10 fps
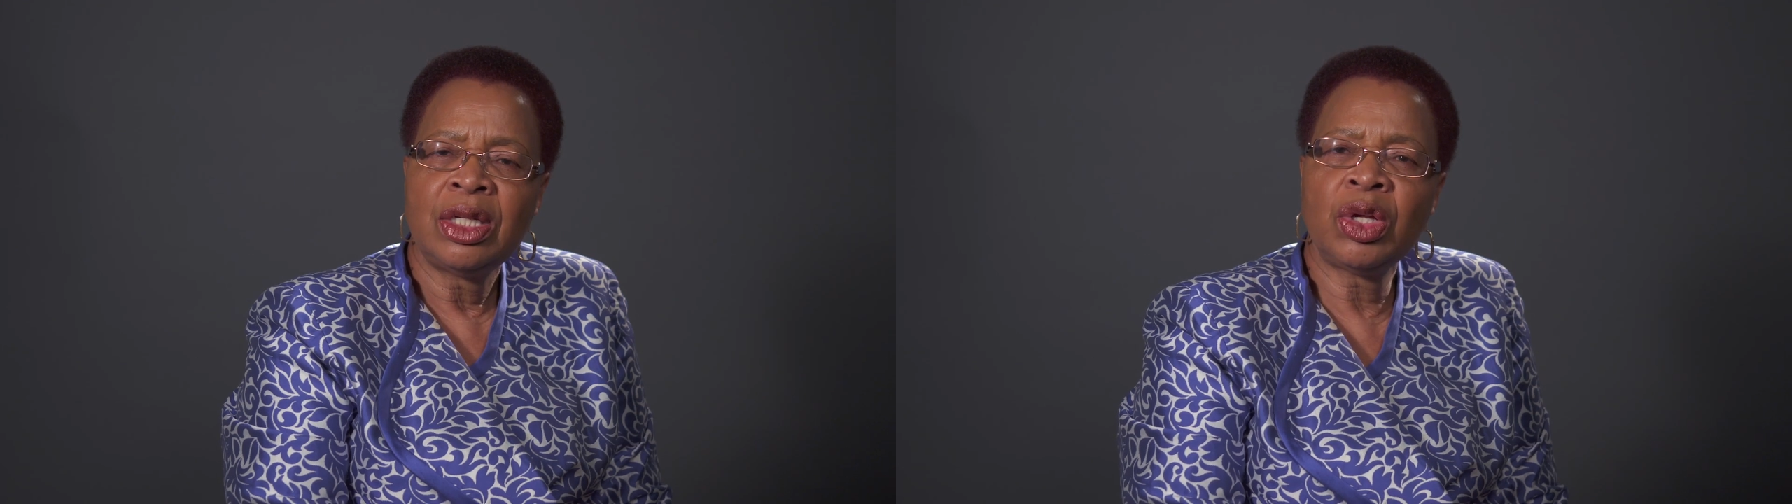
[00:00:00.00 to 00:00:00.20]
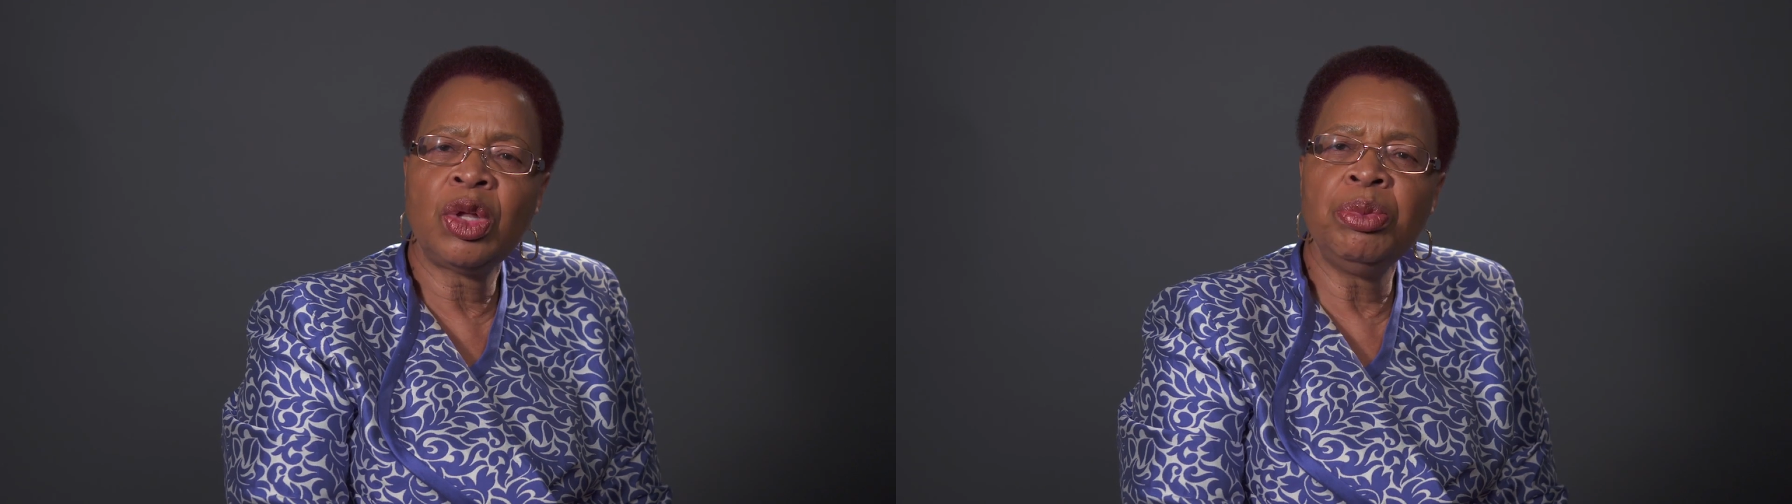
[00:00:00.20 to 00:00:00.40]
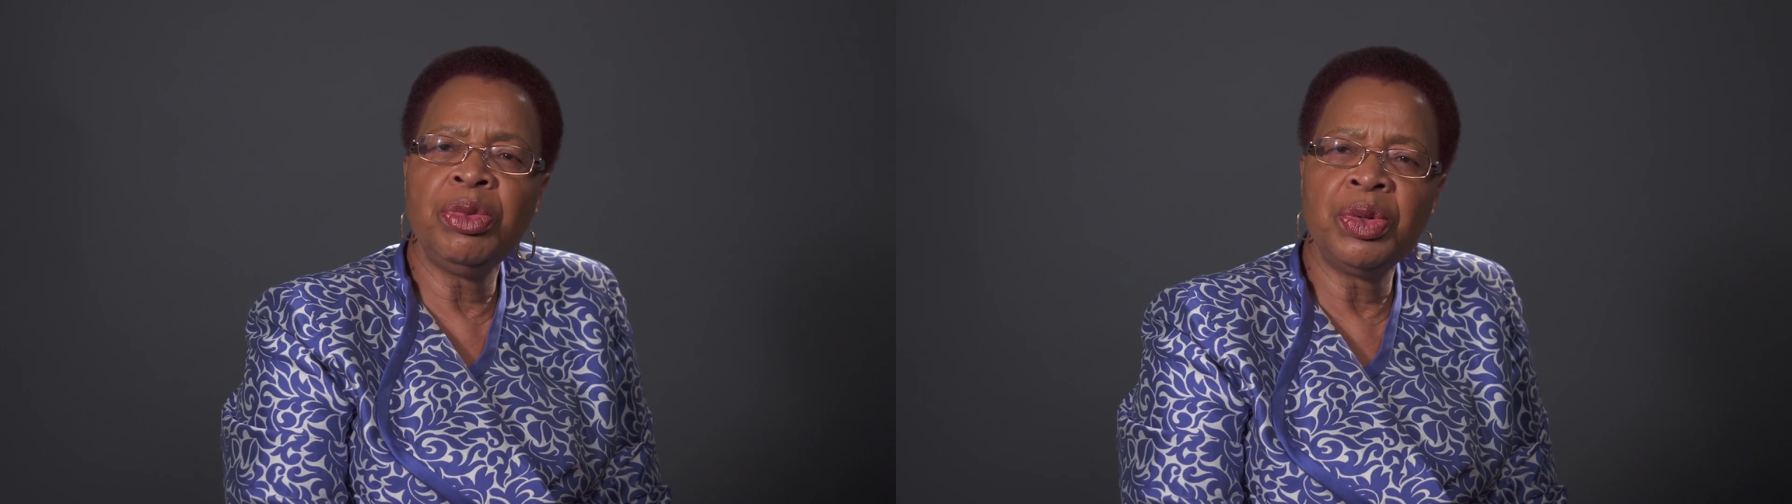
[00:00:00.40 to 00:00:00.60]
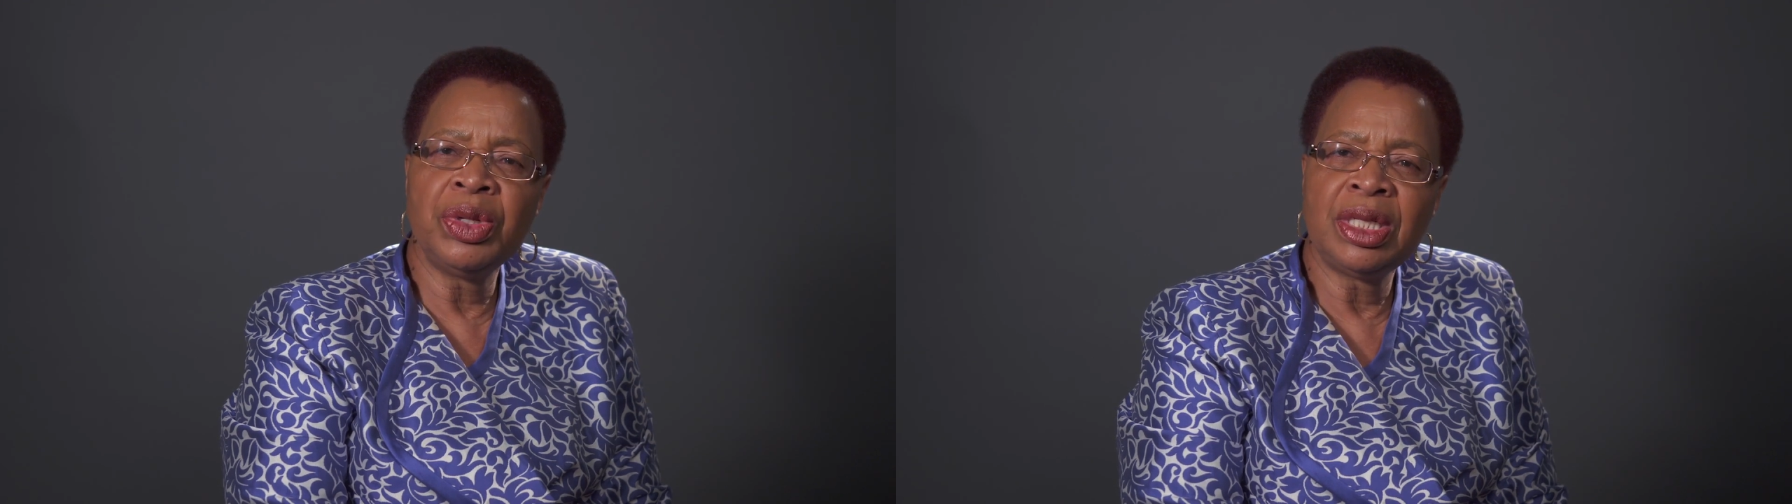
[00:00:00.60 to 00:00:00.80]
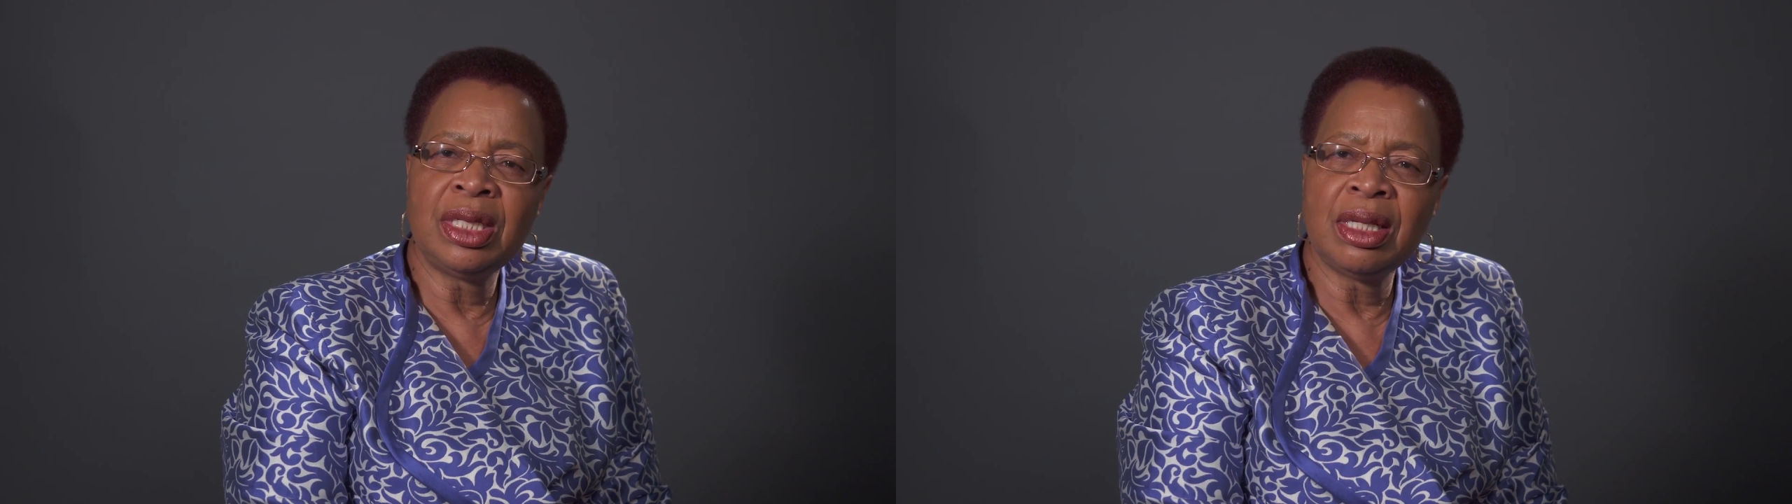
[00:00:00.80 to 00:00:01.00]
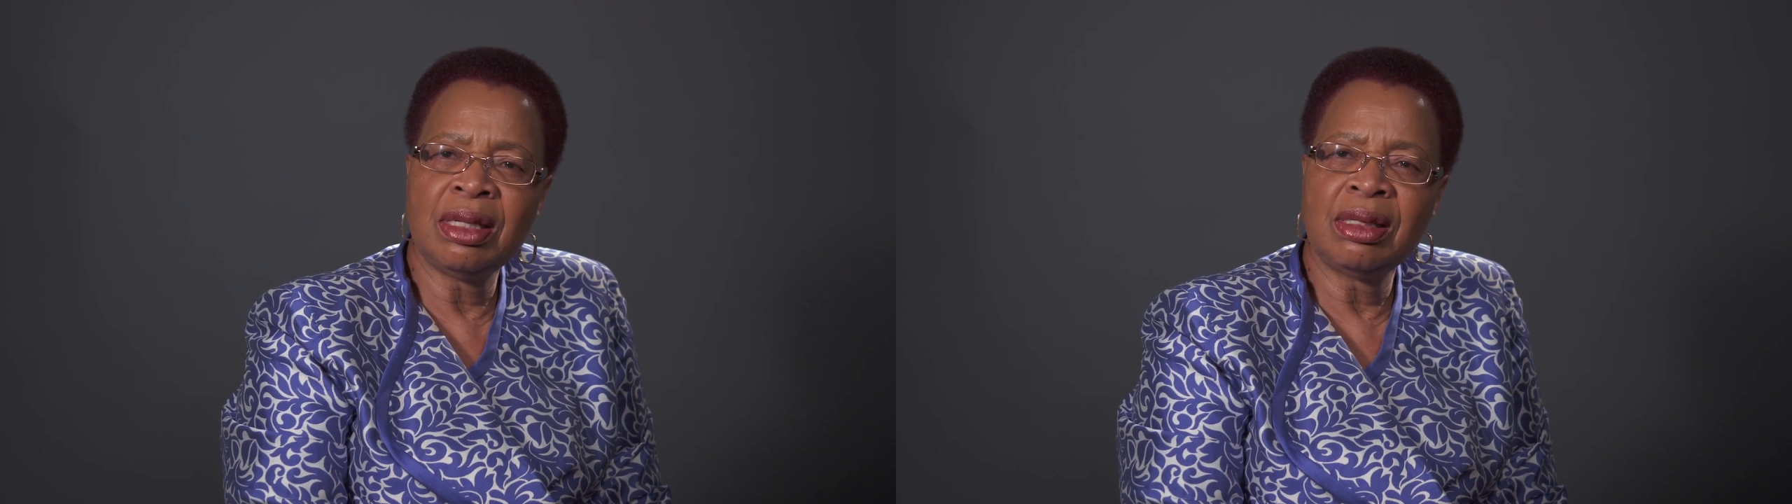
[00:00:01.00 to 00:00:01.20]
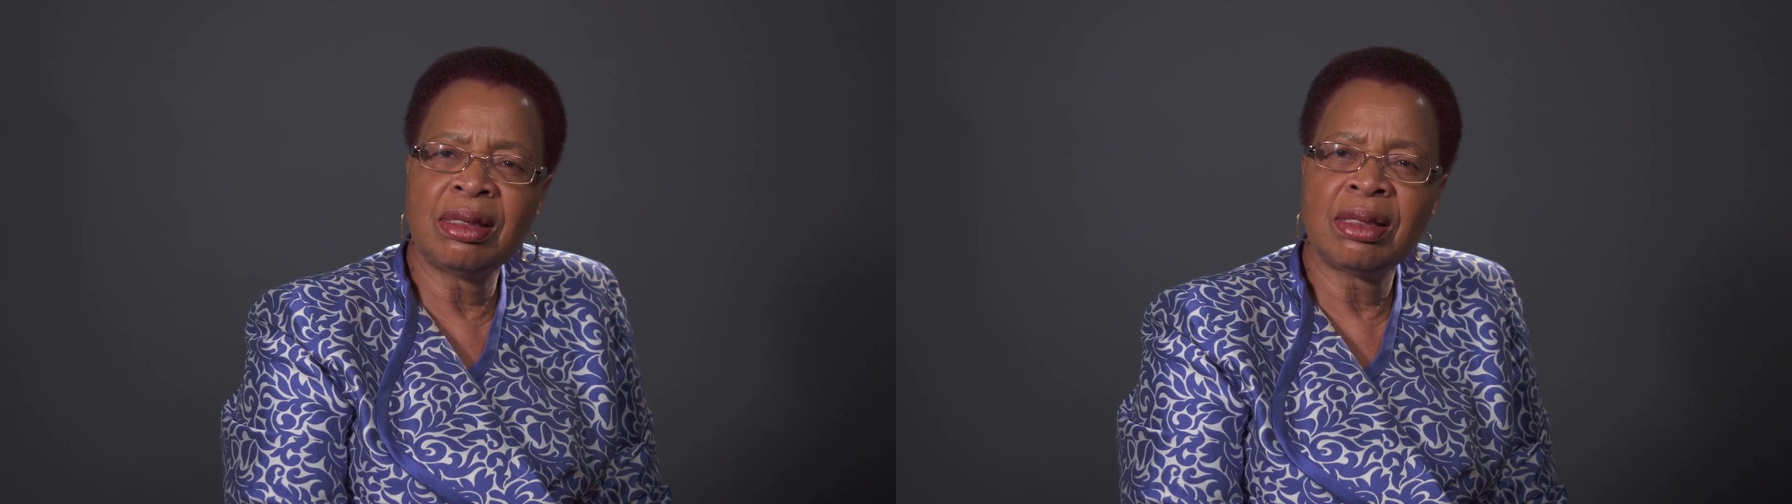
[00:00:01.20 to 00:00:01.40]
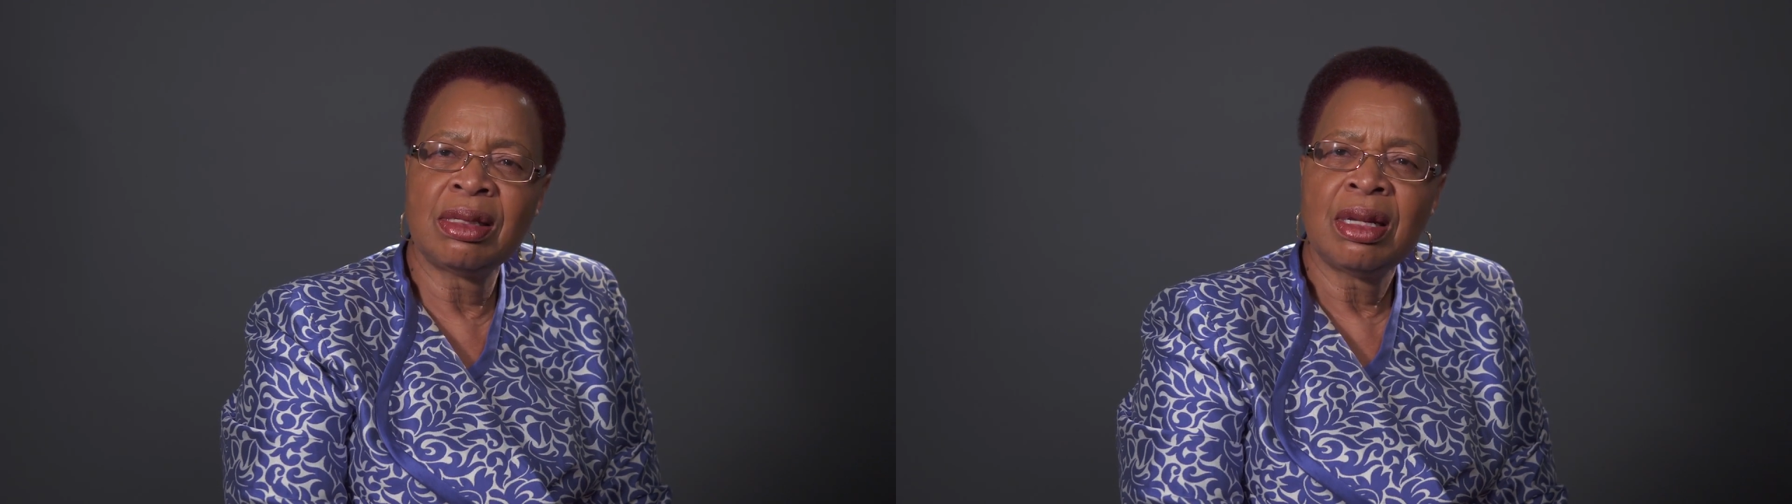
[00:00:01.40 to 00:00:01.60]
to
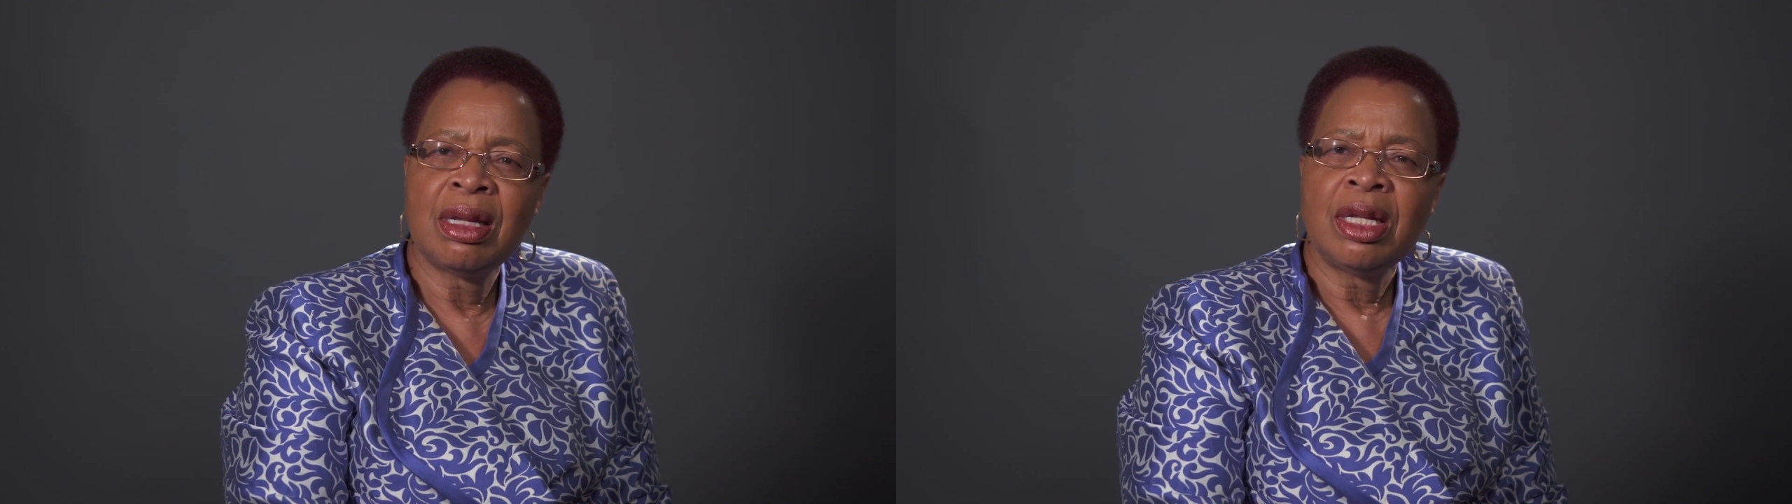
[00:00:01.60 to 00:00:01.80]
communities,